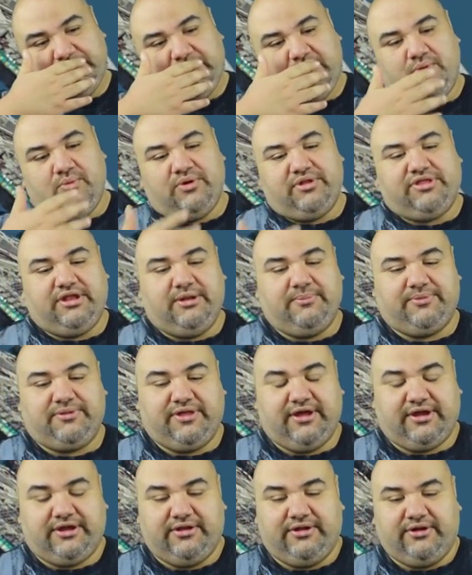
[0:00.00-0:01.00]
one scene in
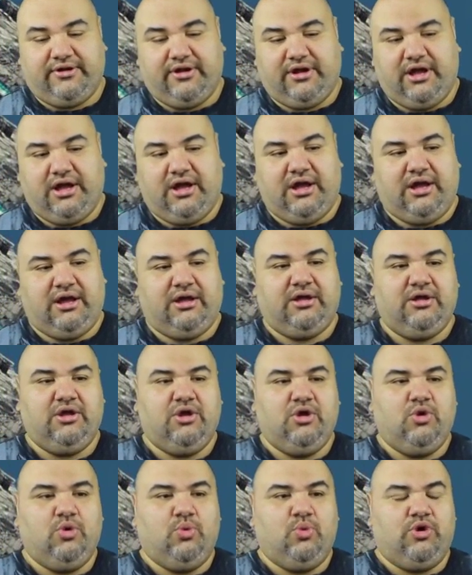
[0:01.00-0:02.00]
particular, uh,
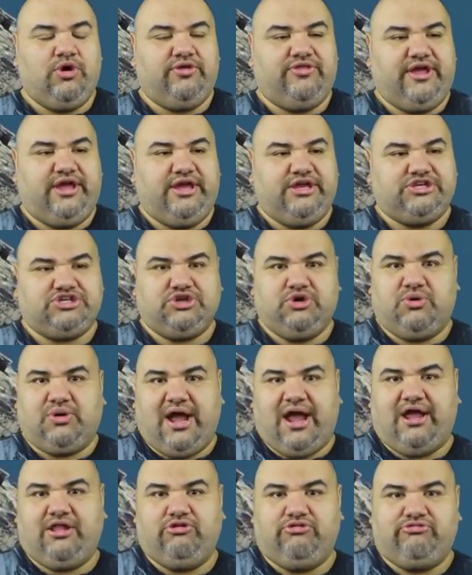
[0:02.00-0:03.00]
where they show
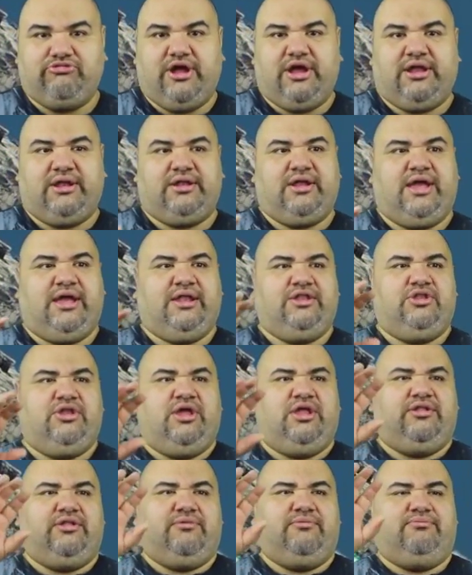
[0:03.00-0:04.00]
Kylo Ren, and,
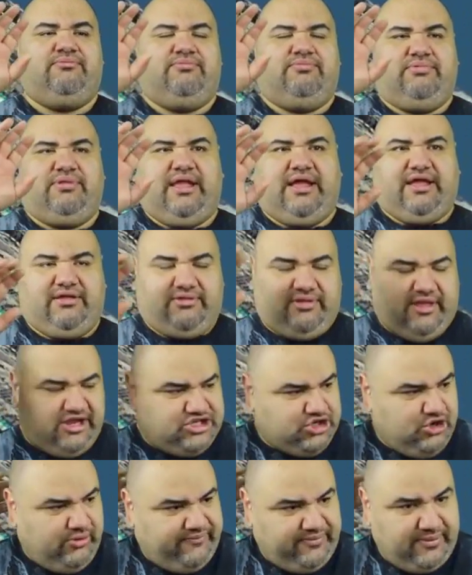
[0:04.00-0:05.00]
and like they
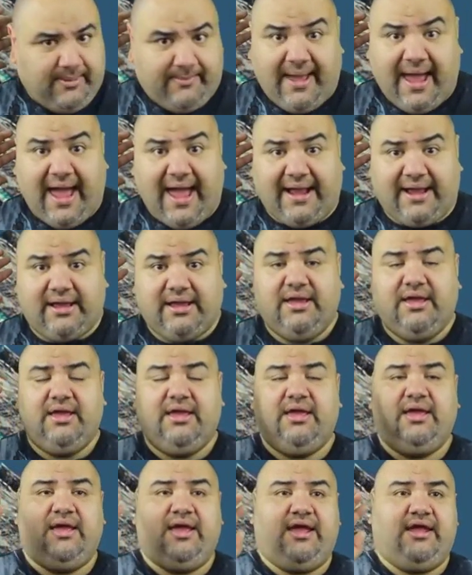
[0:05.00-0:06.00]
show him from the back,
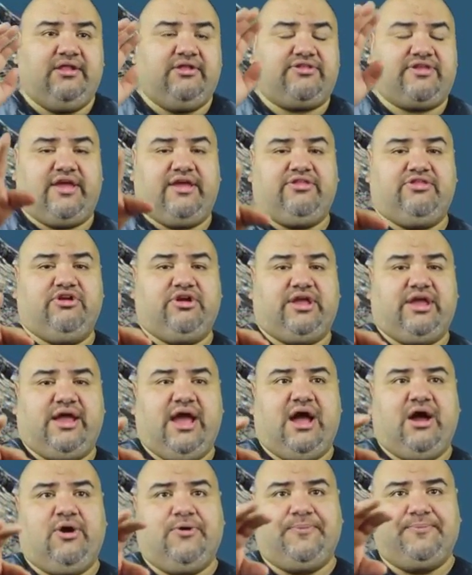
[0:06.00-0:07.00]
and he looks like he's looking
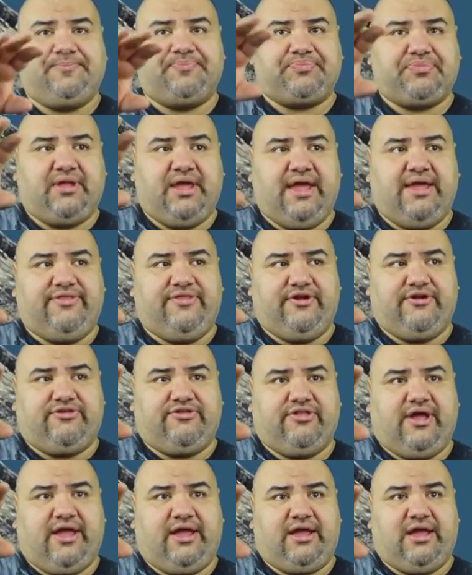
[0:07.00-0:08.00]
out, and there's
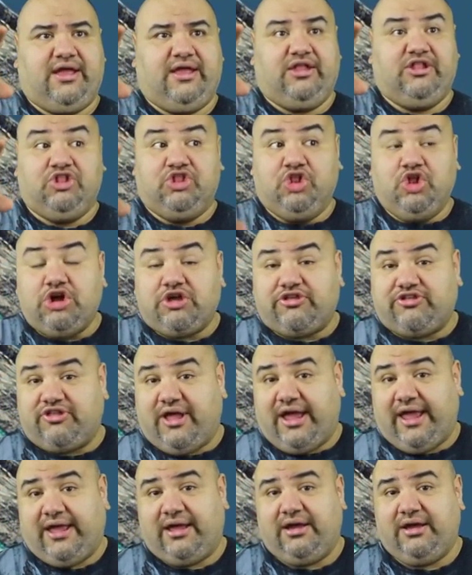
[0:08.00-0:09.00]
like, it looks
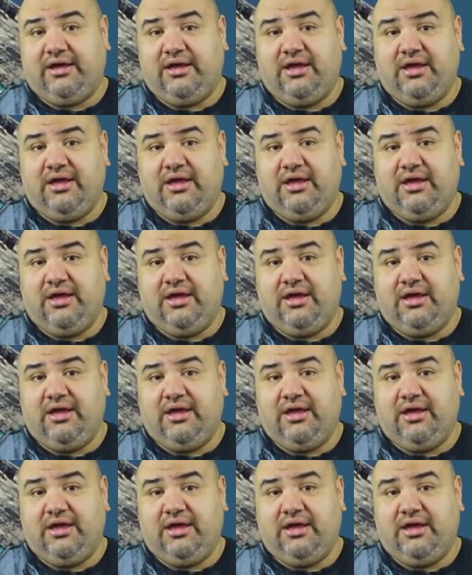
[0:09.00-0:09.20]
like,